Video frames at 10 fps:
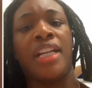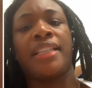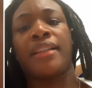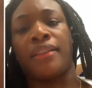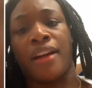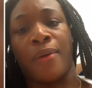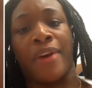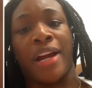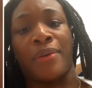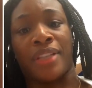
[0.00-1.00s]
telling her
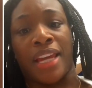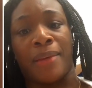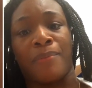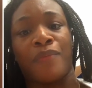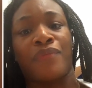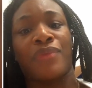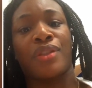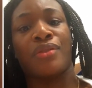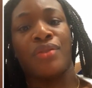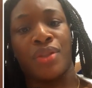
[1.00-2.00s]
where I was at.
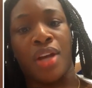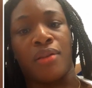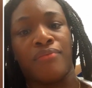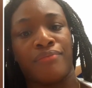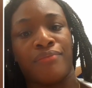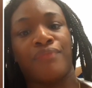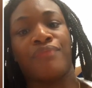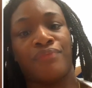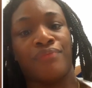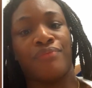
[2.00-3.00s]
So
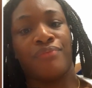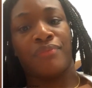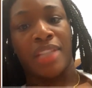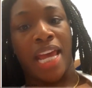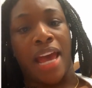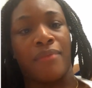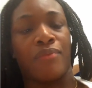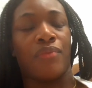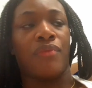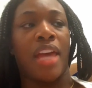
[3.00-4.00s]
that
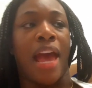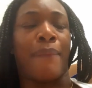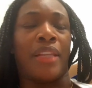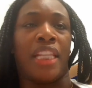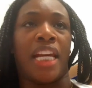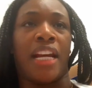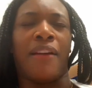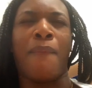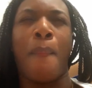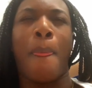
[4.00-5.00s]
happened there.